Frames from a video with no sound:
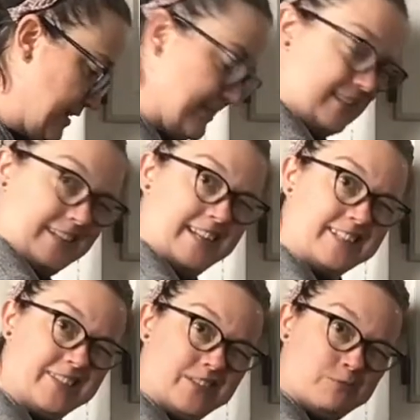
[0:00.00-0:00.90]
So it takes a
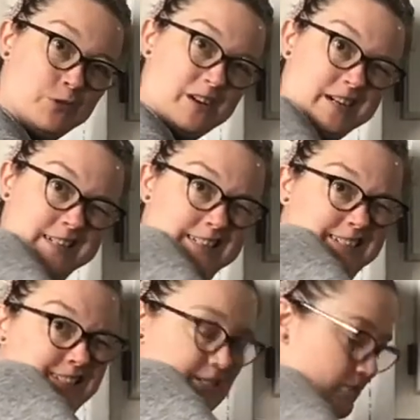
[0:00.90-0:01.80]
little more
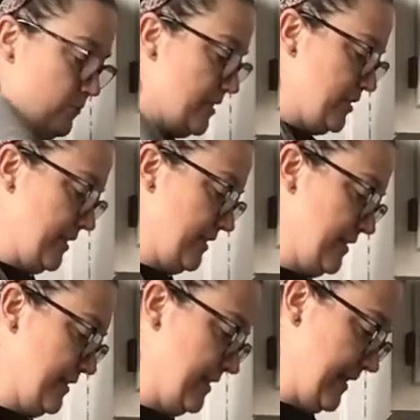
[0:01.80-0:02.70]
wedging
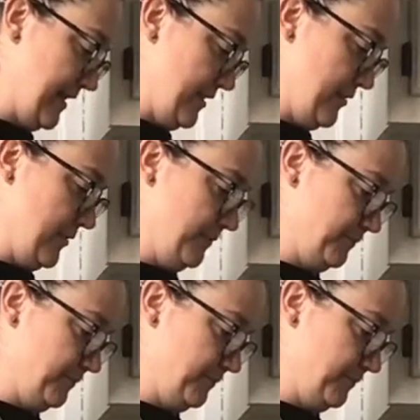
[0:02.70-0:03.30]
to get it through.